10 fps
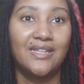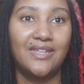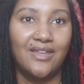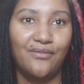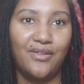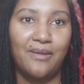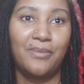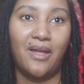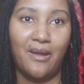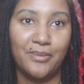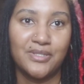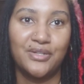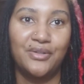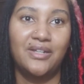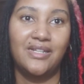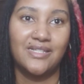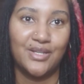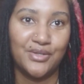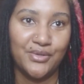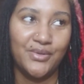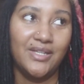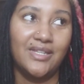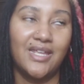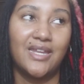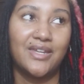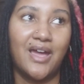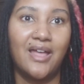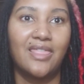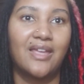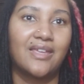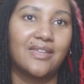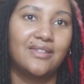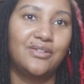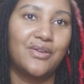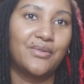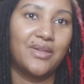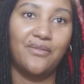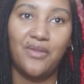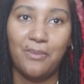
give him the opportunity to do it and not, like, give him